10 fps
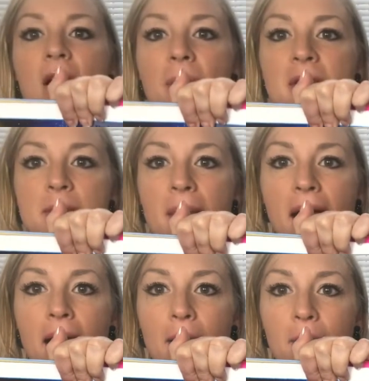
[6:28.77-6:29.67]
this
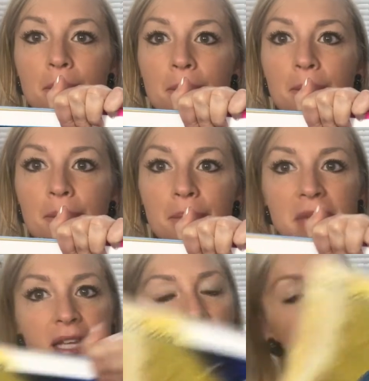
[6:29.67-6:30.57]
map,
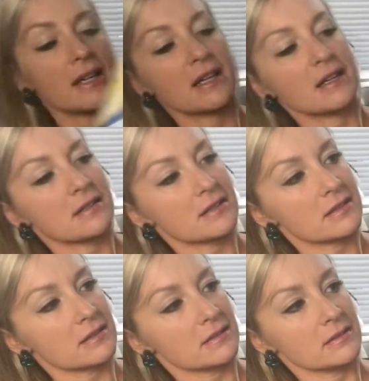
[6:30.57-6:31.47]
here
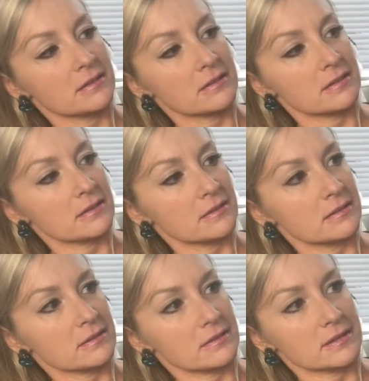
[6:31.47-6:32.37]
is
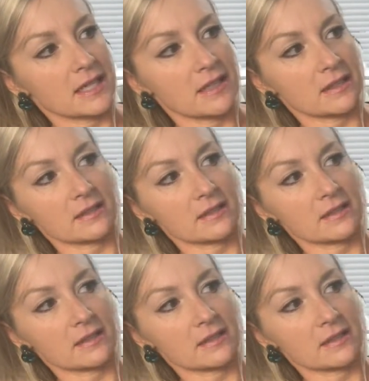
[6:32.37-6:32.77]
like,